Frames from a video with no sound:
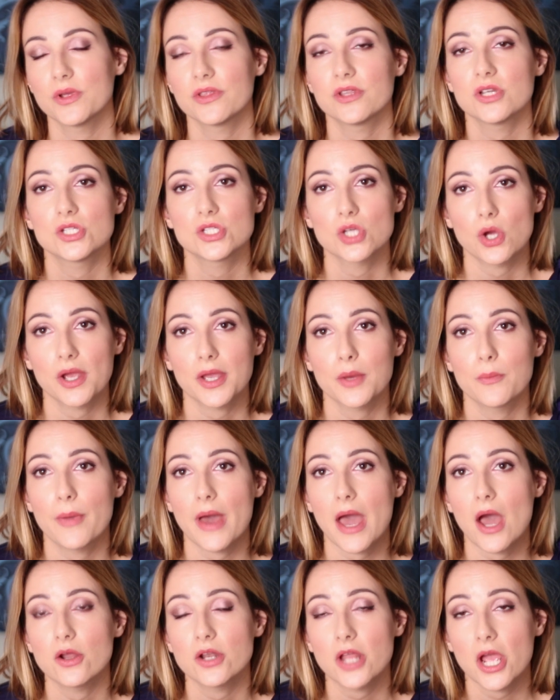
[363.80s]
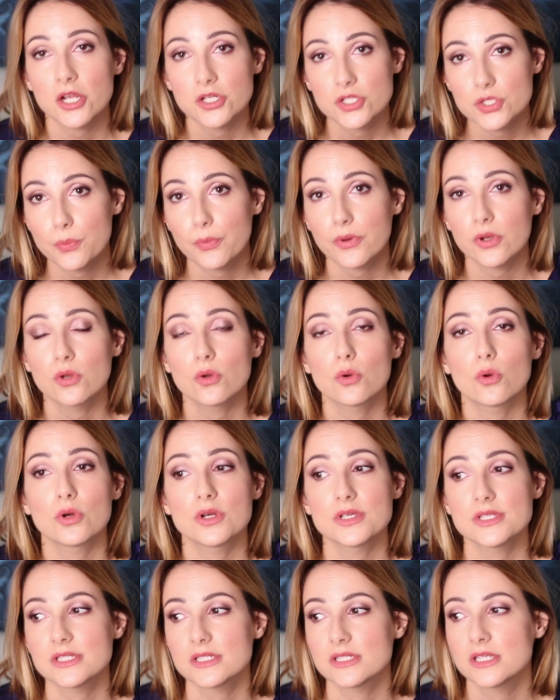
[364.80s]
where they talk about
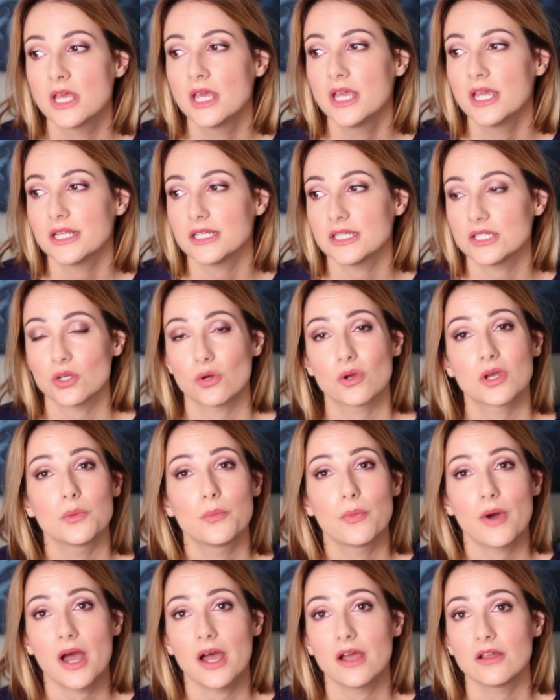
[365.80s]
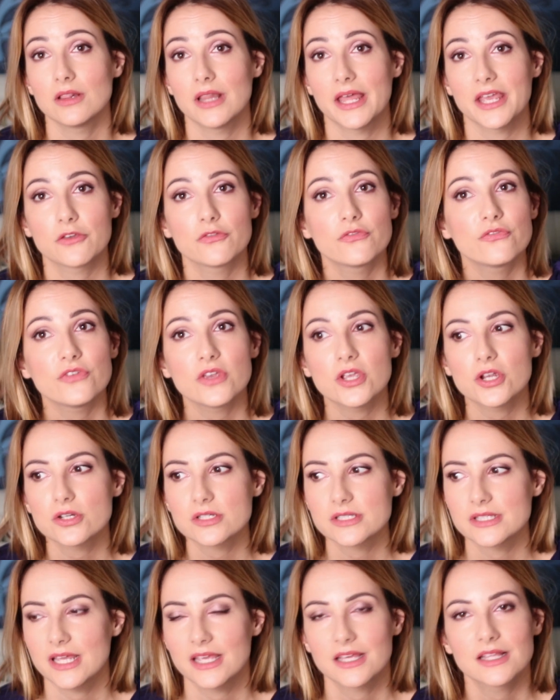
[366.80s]
entrepreneurs, they talk about like
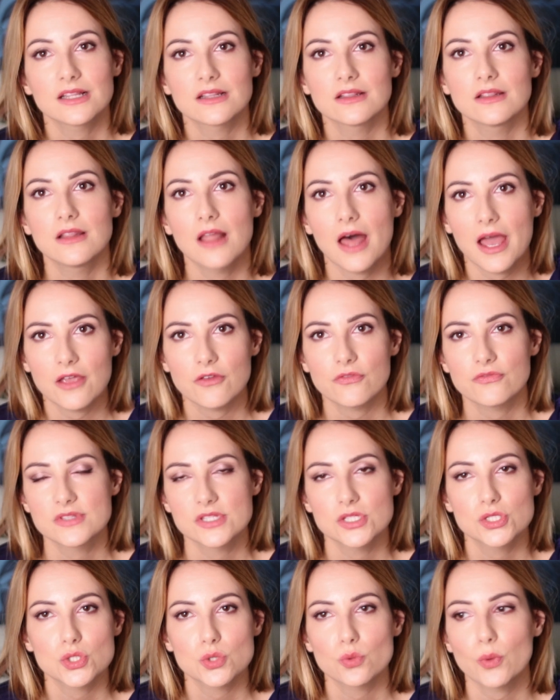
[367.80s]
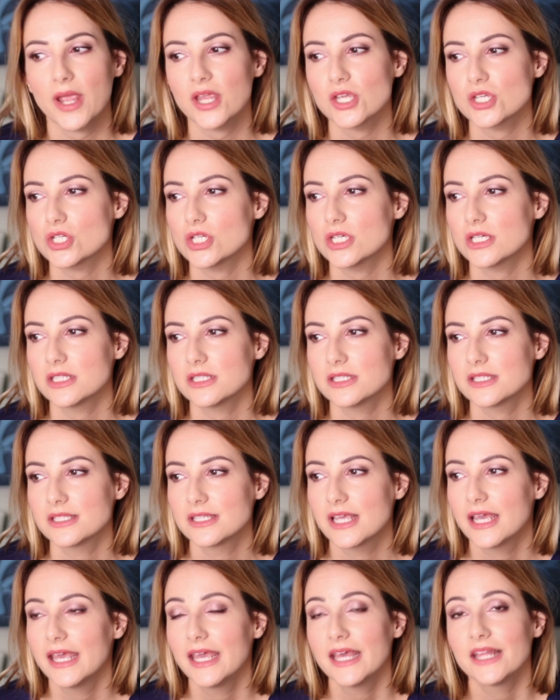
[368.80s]
fears, like life situations.
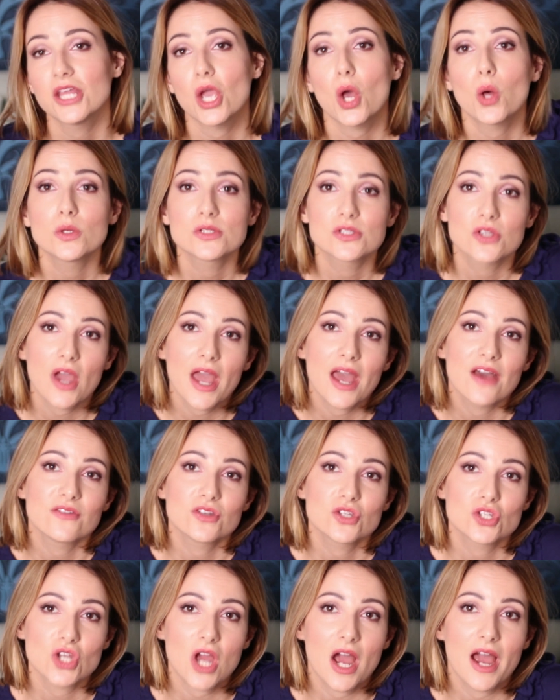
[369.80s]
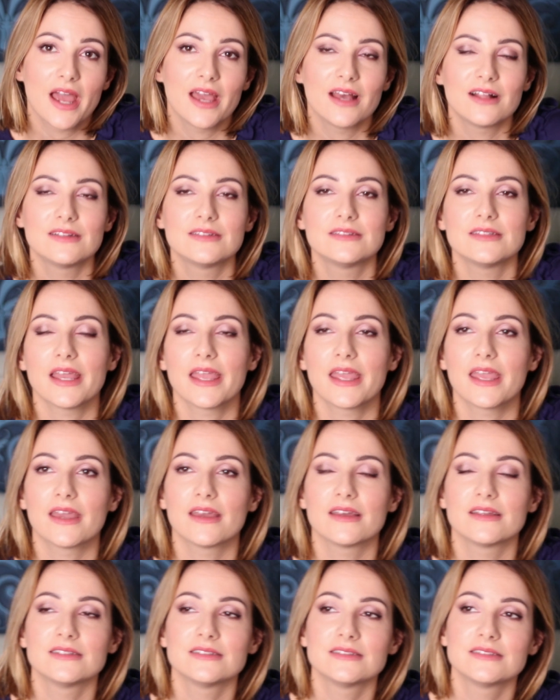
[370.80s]
They also have a child,
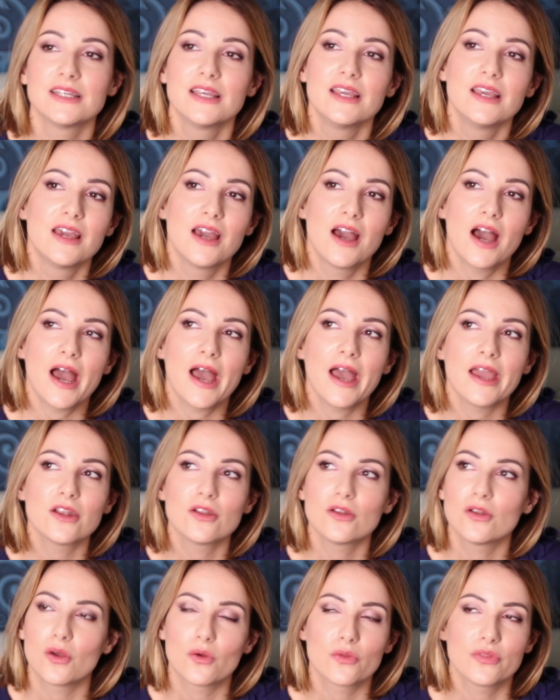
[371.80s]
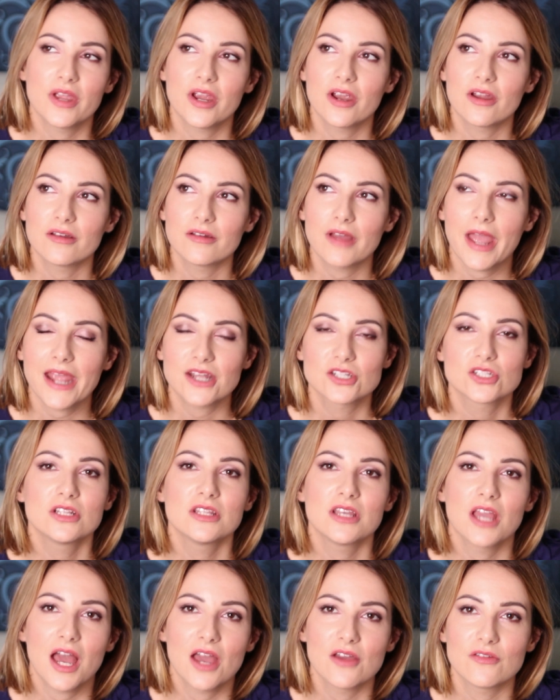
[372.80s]
and I don't know, I've
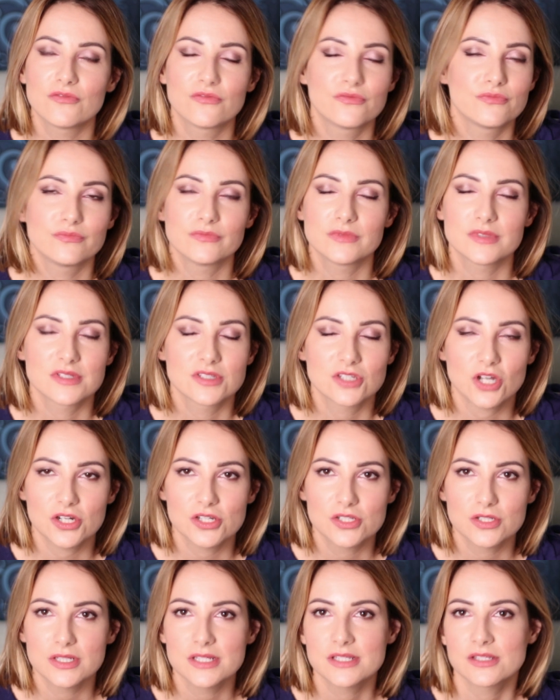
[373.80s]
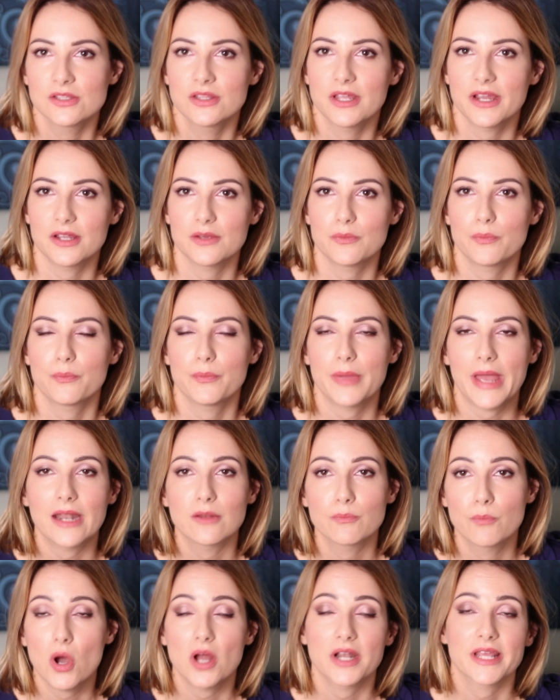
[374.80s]
started to listen to their
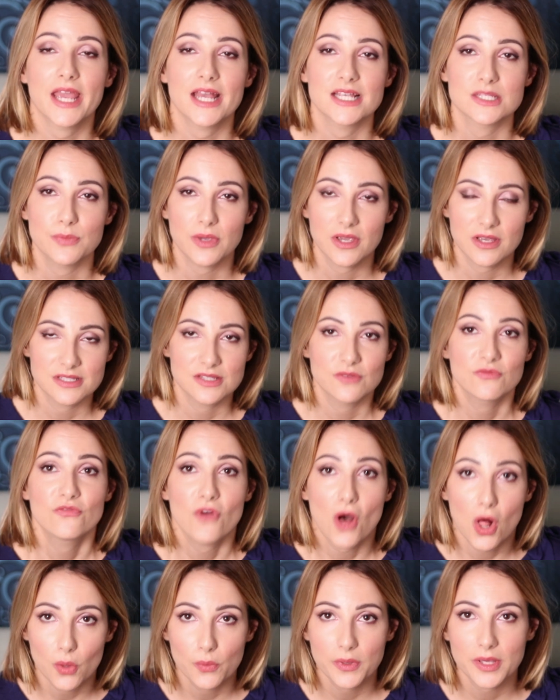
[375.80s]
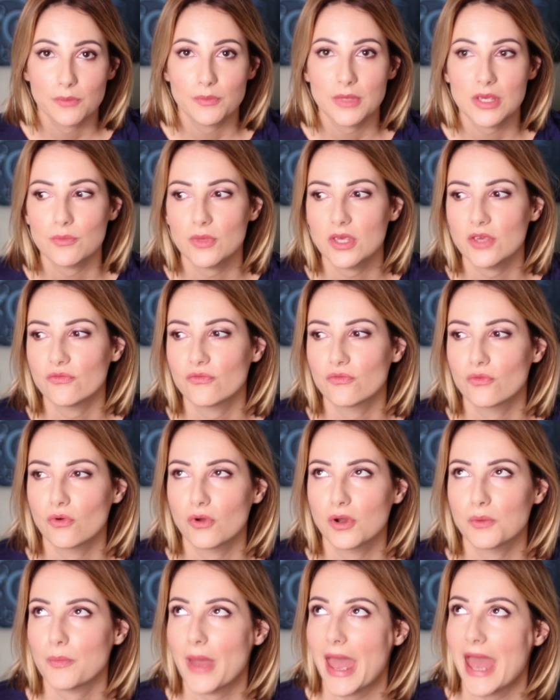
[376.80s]
podcast because I'm following Mimi
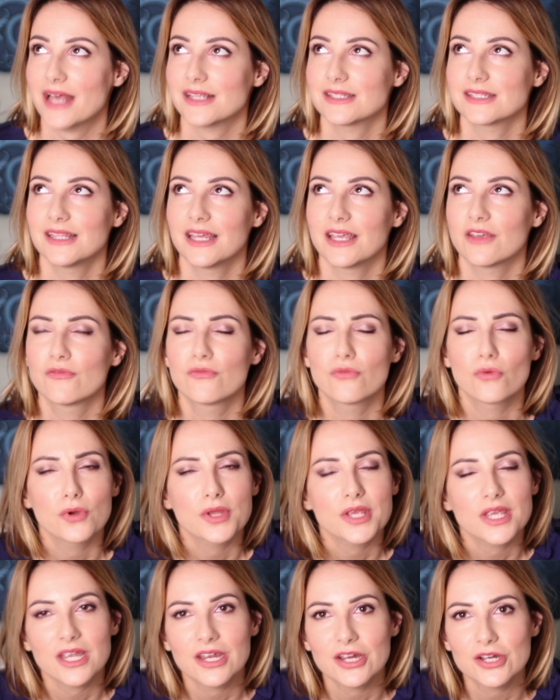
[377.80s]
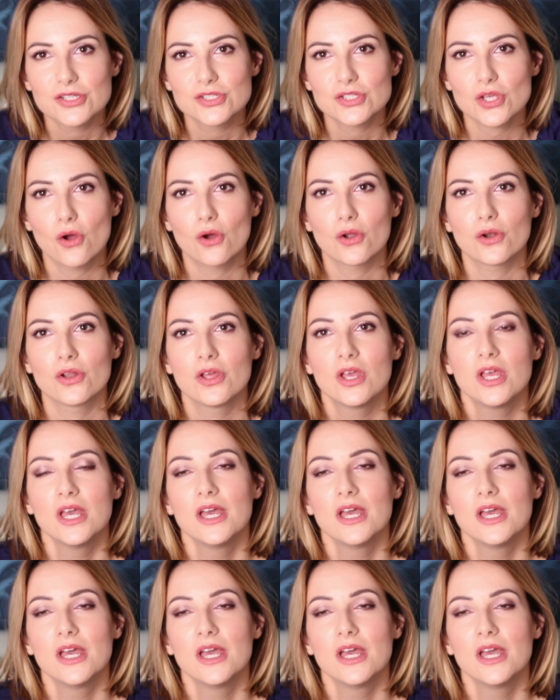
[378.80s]
for the past like 4 years on